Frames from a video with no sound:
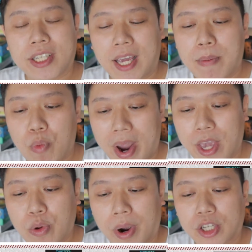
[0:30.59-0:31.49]
game where
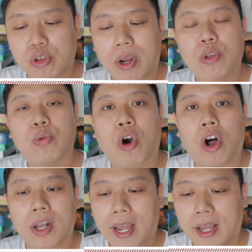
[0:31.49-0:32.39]
you are trying to
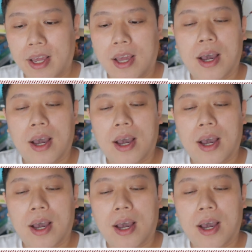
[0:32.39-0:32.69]
collect